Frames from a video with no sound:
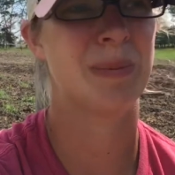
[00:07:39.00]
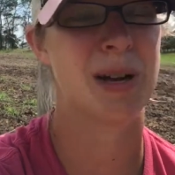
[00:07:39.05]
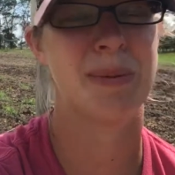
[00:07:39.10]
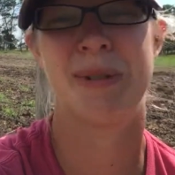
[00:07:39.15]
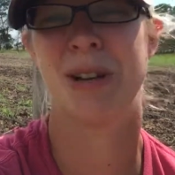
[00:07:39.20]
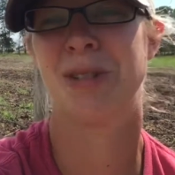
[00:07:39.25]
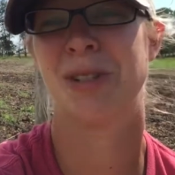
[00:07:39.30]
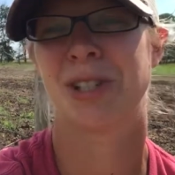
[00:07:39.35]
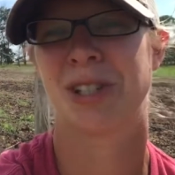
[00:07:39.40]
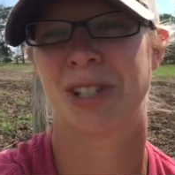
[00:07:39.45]

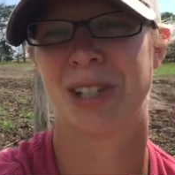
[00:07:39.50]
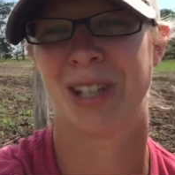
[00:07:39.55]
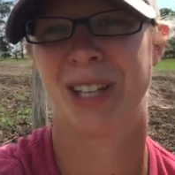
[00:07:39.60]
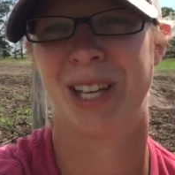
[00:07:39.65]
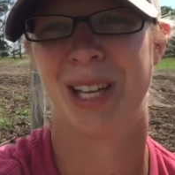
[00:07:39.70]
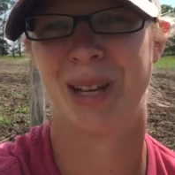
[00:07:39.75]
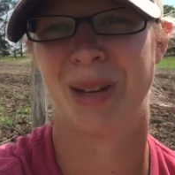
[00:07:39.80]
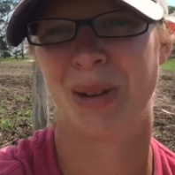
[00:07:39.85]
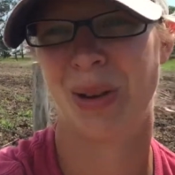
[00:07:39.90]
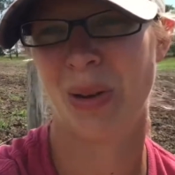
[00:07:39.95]

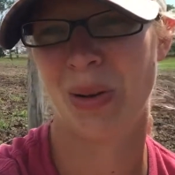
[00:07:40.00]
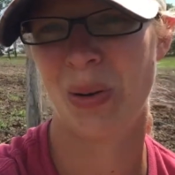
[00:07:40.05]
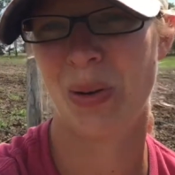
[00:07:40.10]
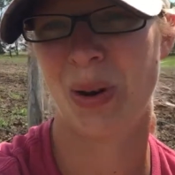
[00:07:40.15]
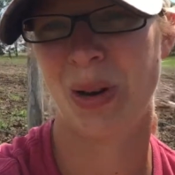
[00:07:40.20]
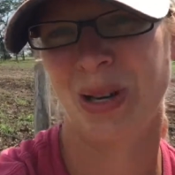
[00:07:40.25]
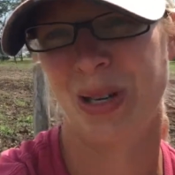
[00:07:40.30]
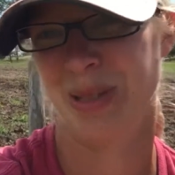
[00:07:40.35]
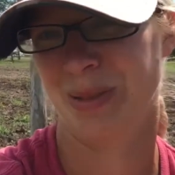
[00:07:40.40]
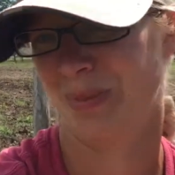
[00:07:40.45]
emotionally
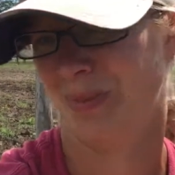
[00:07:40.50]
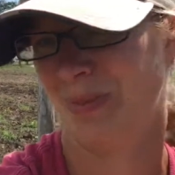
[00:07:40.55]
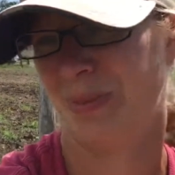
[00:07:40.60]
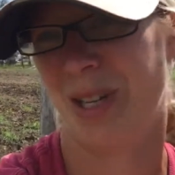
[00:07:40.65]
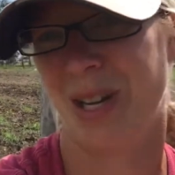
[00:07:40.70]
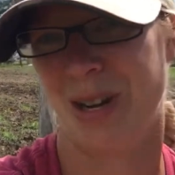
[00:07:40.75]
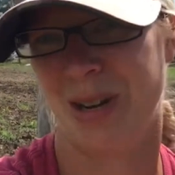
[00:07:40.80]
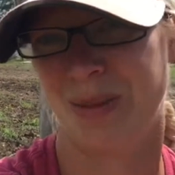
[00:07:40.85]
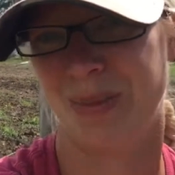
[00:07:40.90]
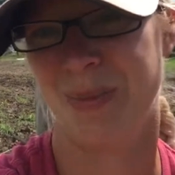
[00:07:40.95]
or,
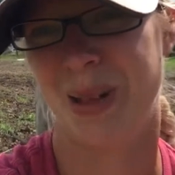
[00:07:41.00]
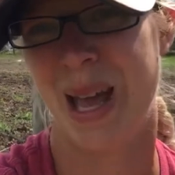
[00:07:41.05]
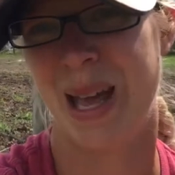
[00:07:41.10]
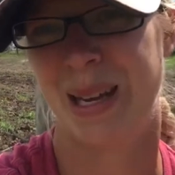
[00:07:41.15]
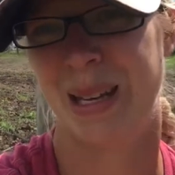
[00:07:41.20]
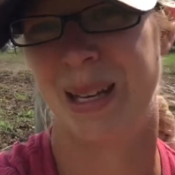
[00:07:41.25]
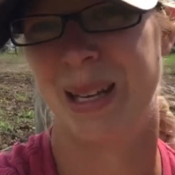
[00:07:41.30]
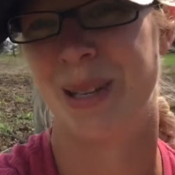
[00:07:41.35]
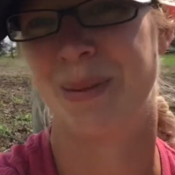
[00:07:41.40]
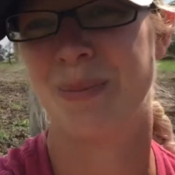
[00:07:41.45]

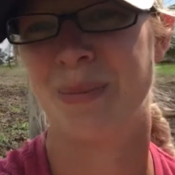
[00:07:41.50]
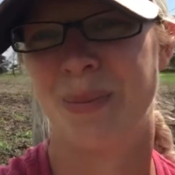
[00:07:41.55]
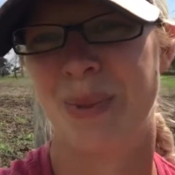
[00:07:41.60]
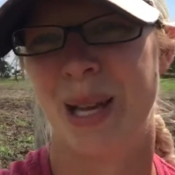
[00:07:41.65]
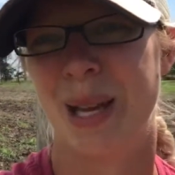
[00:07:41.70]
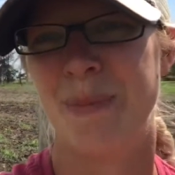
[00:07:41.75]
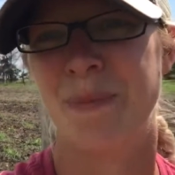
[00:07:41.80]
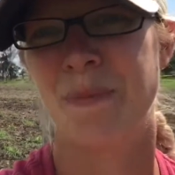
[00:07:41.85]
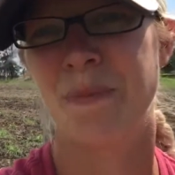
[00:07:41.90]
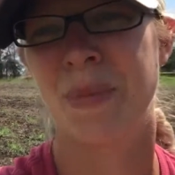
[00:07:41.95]
edited,
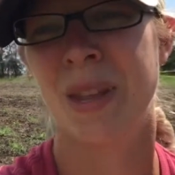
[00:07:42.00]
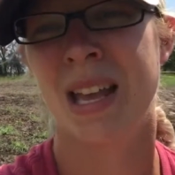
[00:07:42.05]
but